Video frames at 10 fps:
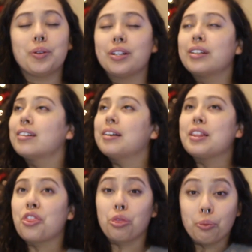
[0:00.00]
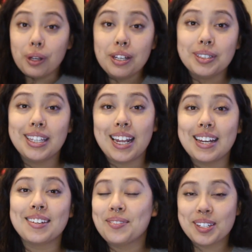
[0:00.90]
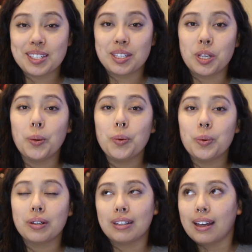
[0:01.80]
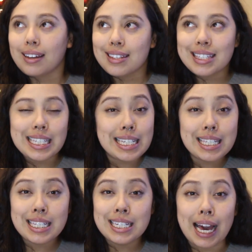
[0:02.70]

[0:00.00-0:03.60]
were thrilled that it was so, I guess, easy.